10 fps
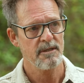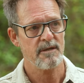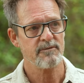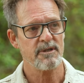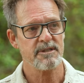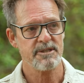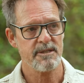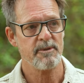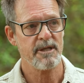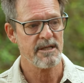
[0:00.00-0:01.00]
I've got a
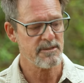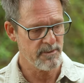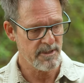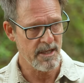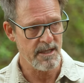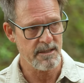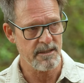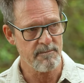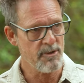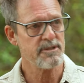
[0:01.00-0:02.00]
GPS with a
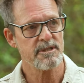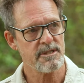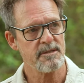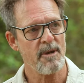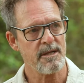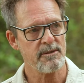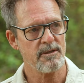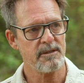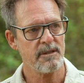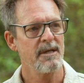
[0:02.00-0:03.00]
emergency button
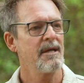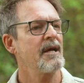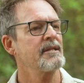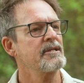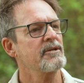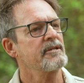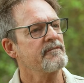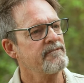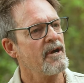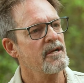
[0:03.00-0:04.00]
on it. And then you've got your
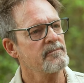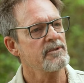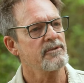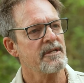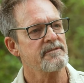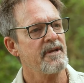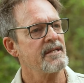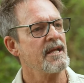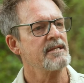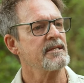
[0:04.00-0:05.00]
phone with all those
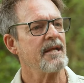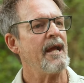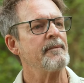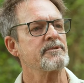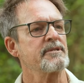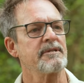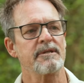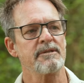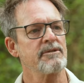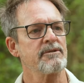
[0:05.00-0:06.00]
fantastic apps that you
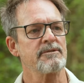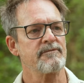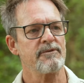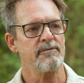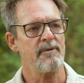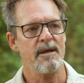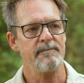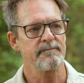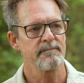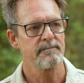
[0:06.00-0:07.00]
can use for
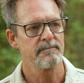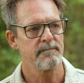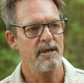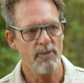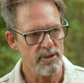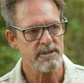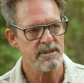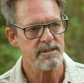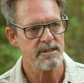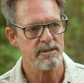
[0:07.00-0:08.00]

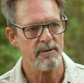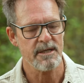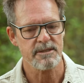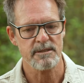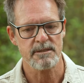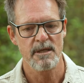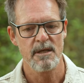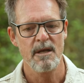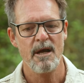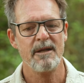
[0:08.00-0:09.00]
emergency situations.
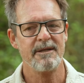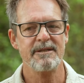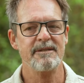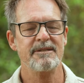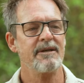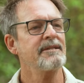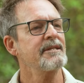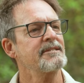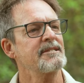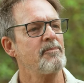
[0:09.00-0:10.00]
I think
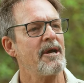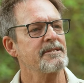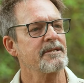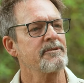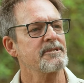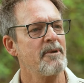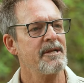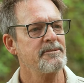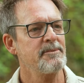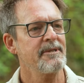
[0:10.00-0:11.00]
it's just basic risk
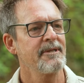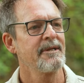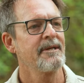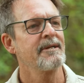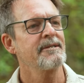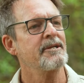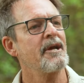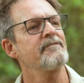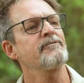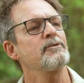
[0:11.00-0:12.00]
management. You
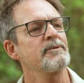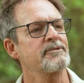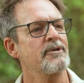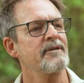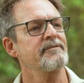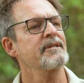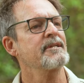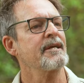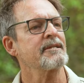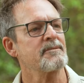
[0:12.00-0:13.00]
go four-wheel driving, you
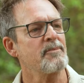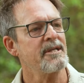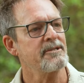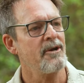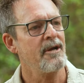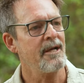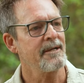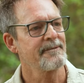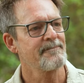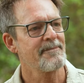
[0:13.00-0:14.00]
take a spare tyre,
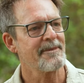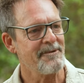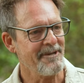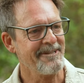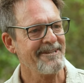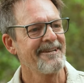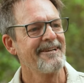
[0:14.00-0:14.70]
right?